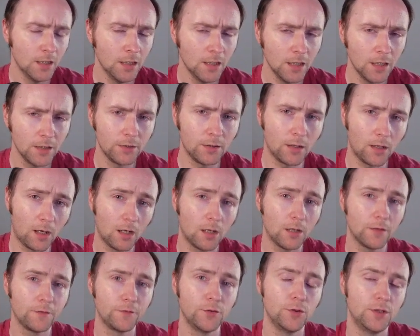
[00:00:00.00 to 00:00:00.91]
There are
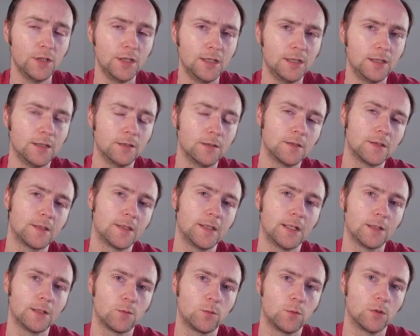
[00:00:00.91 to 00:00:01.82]
a few details
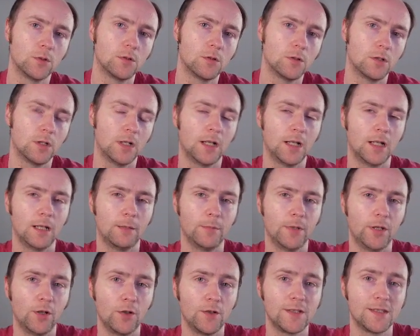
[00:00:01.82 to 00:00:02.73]
that were
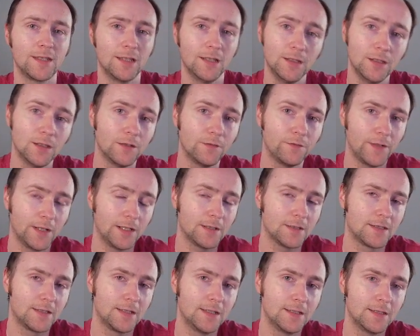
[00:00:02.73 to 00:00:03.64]
announced in the final
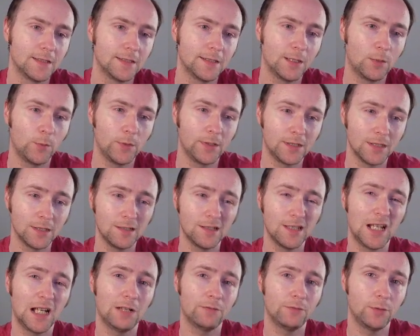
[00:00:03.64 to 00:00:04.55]
season that we didn't
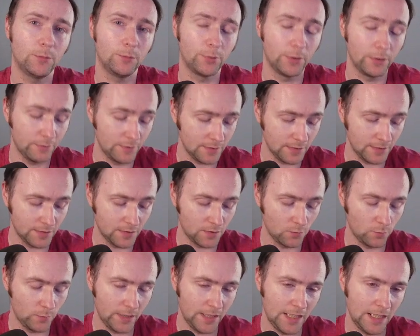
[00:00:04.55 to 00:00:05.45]
have in previously, so
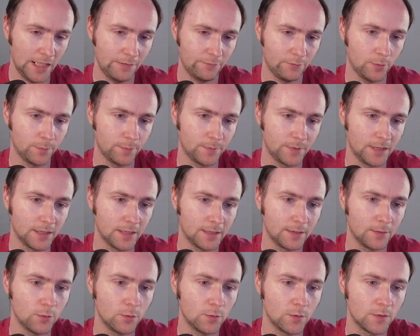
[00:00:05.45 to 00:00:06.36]
we have
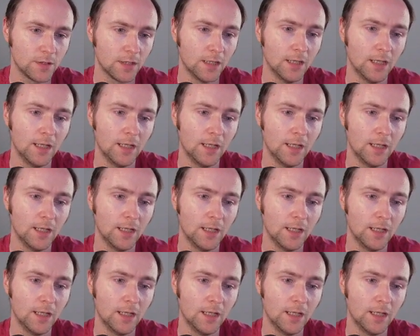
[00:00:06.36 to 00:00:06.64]
updated those.